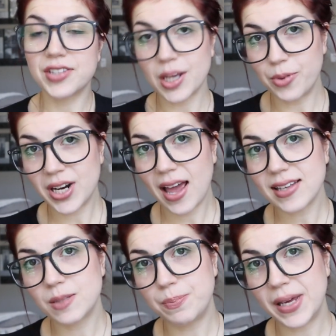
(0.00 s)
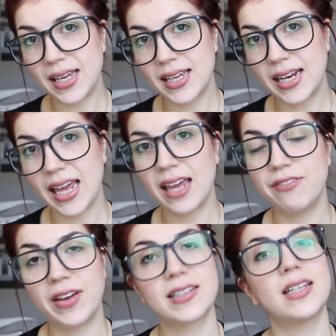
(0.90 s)
If someone has been a
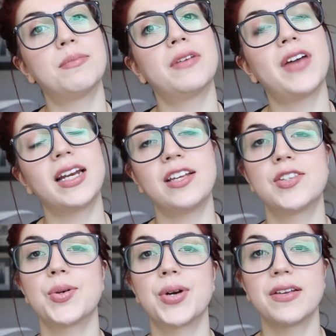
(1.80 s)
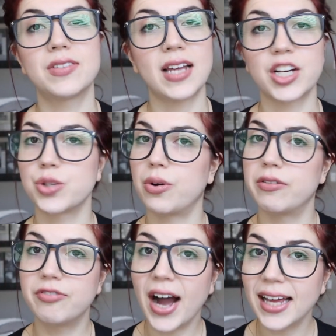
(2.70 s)
victim of any sort of
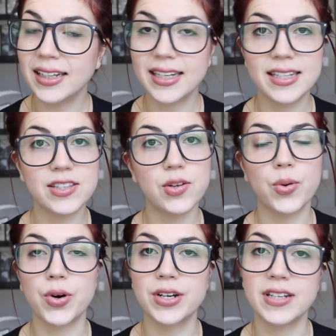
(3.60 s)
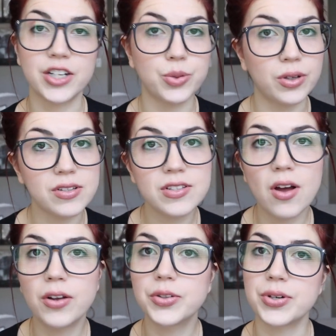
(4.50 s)
sexual violence or sexual
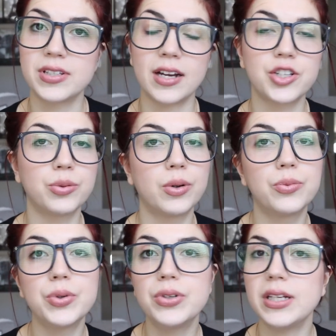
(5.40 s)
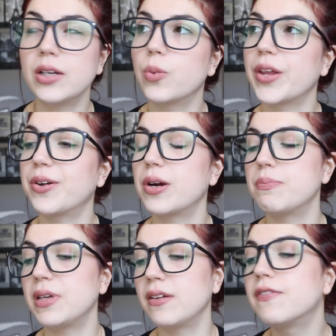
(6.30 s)
assault or sexual wounding, whether
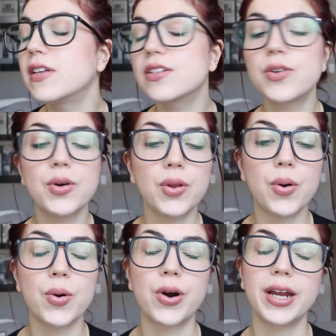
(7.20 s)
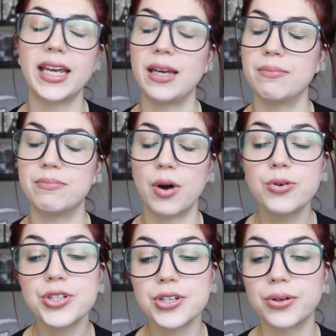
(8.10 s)
it be physical or
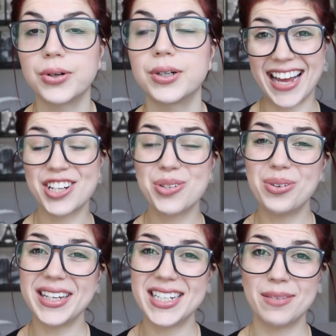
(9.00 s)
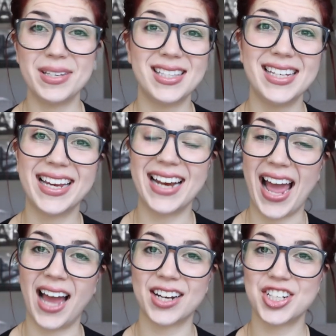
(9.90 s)
emotional, sexual intimacy can
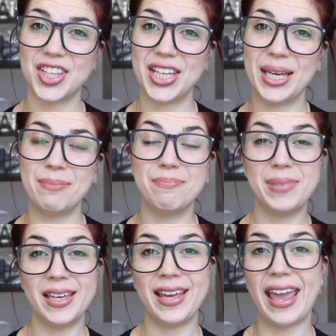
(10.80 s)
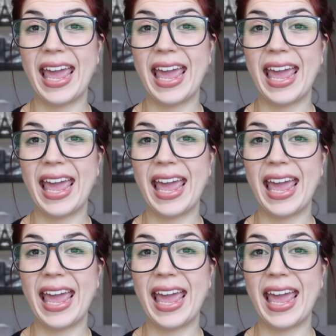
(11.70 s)
actually be